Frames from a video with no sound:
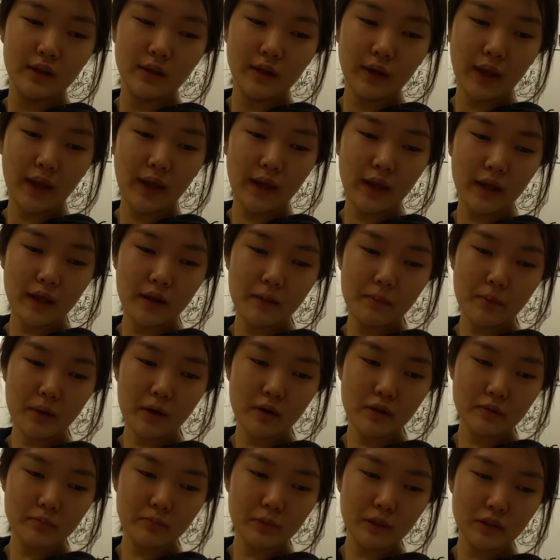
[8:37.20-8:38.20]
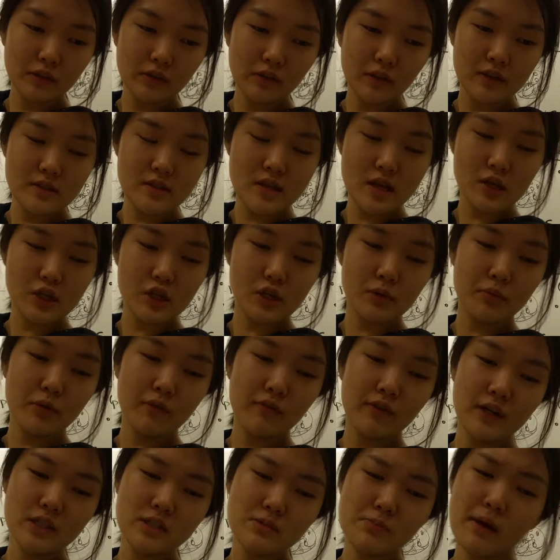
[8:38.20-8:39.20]
Okay, compartmentalization
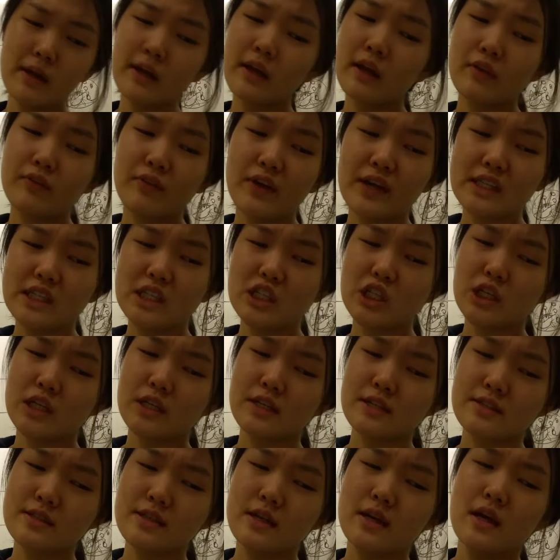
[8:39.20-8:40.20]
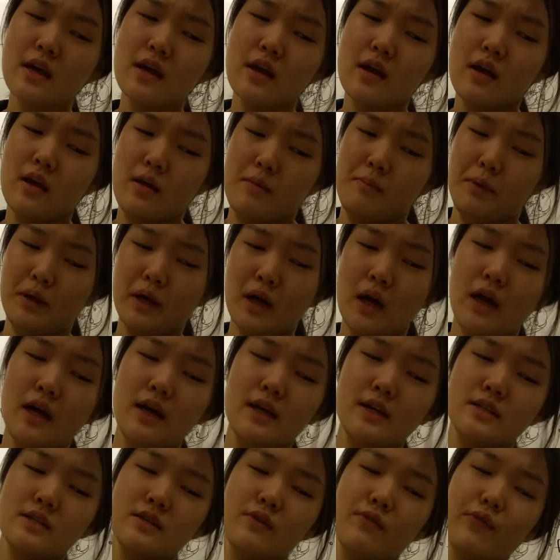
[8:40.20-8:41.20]
provides many advantages,
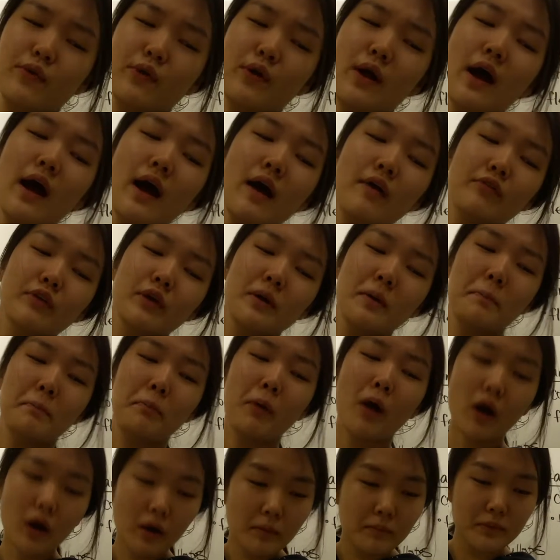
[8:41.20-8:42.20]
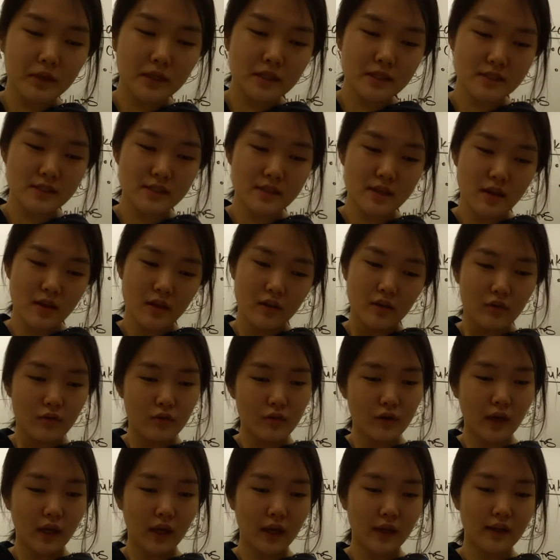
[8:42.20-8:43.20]
because if you have compartments,
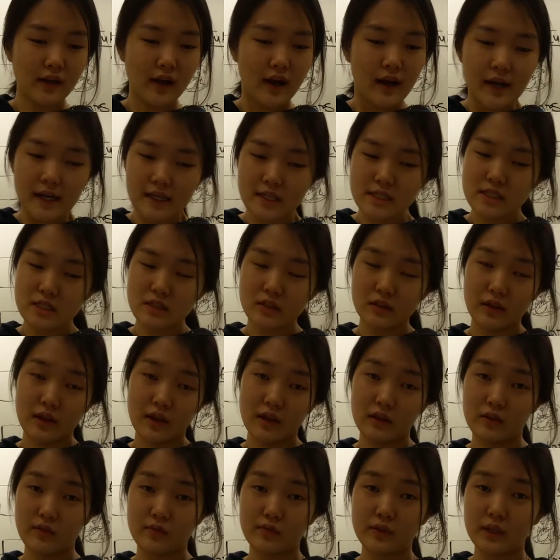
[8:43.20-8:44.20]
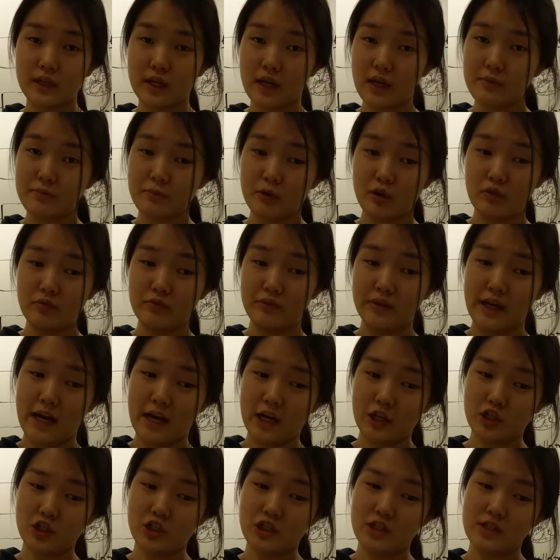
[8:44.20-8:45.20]
you can isolate different chemical
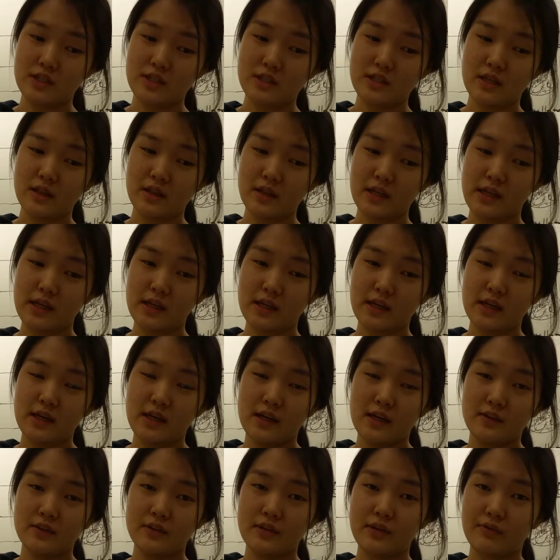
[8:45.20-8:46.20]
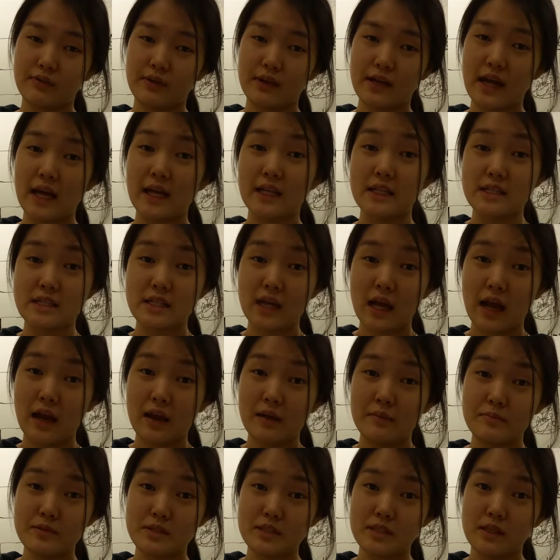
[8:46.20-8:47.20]
reactions and like different
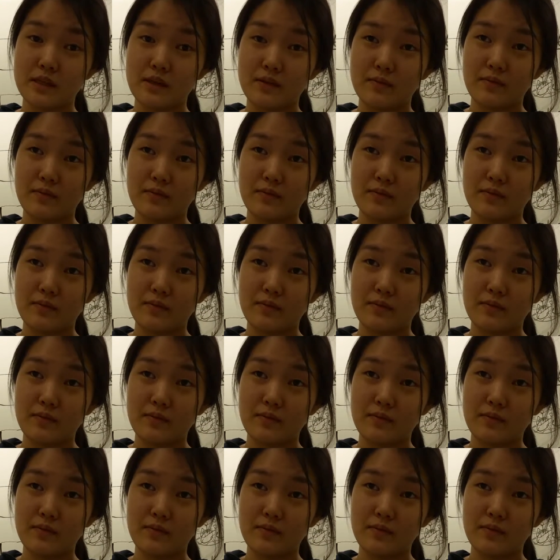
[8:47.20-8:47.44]
enzymes